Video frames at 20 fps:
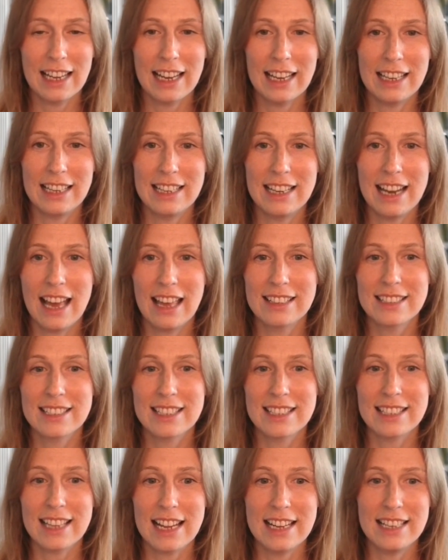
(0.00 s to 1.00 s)
an
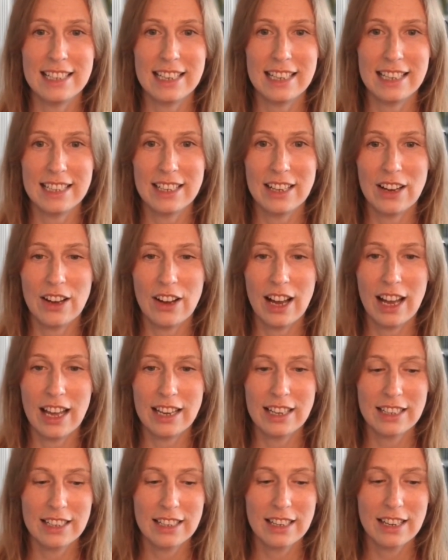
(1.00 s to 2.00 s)
analysis I did
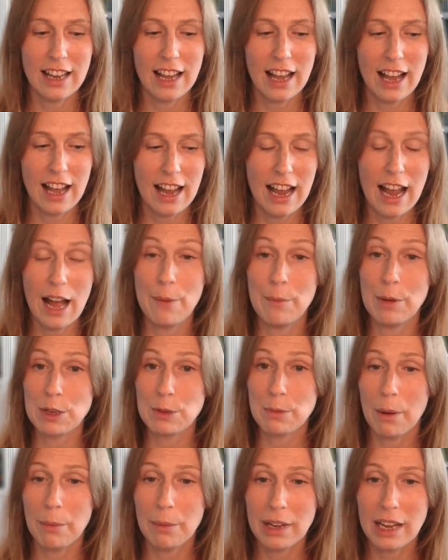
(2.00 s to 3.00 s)
on how
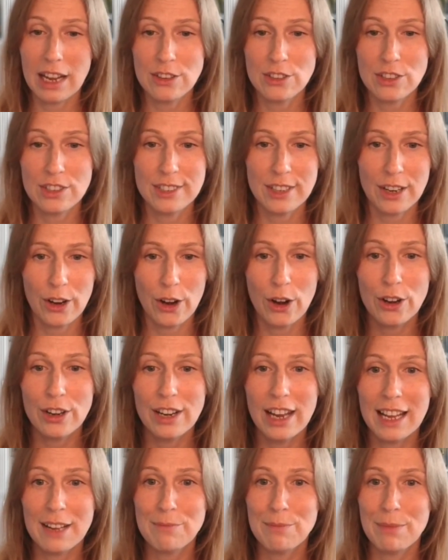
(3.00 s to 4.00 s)
much publications are
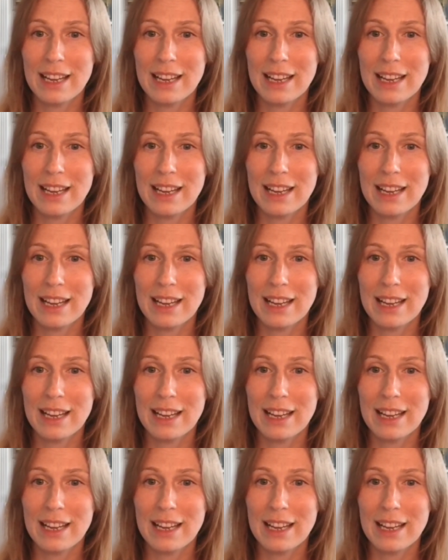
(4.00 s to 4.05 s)
earning,